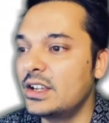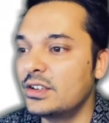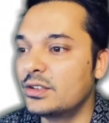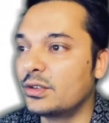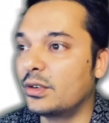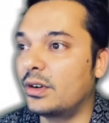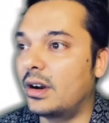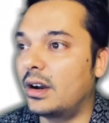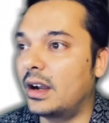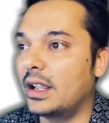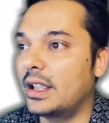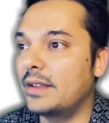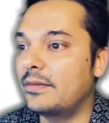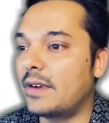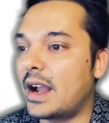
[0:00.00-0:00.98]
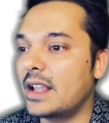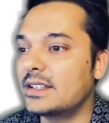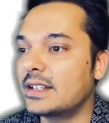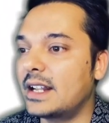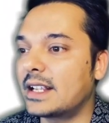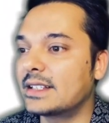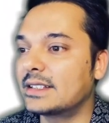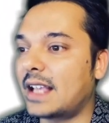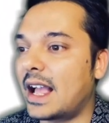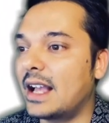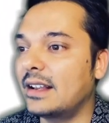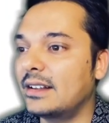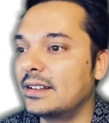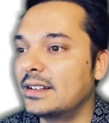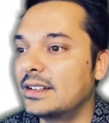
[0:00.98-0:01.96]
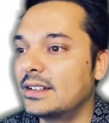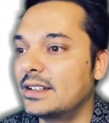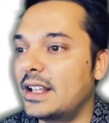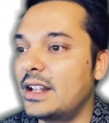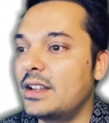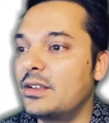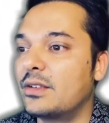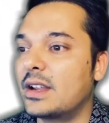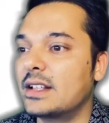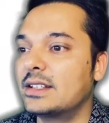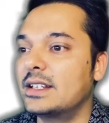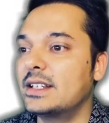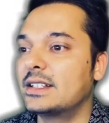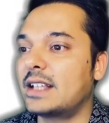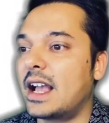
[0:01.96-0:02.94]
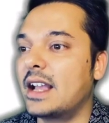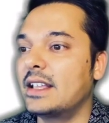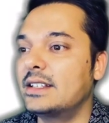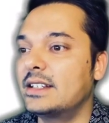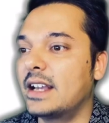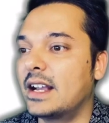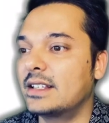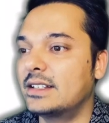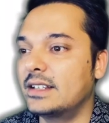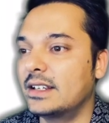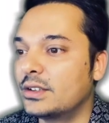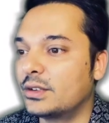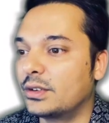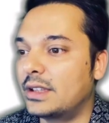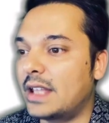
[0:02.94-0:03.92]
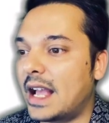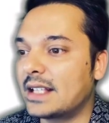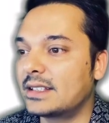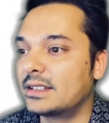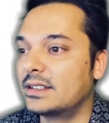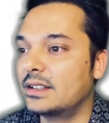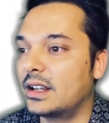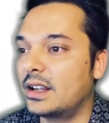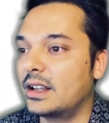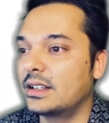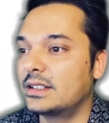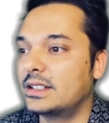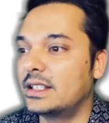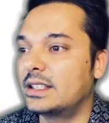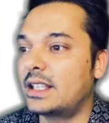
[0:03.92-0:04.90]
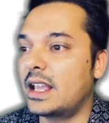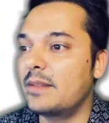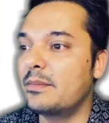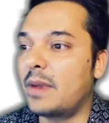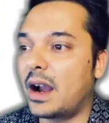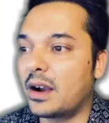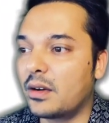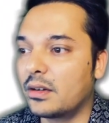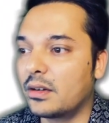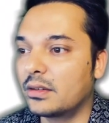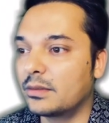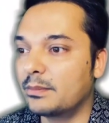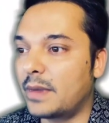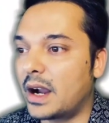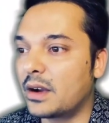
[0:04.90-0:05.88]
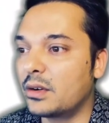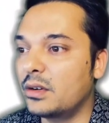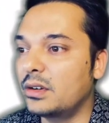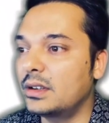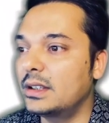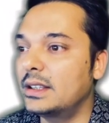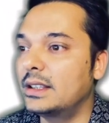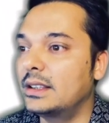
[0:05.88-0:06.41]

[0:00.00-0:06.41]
So if I select San, then you can see San Ichihachi. So that's the Shiten Bango.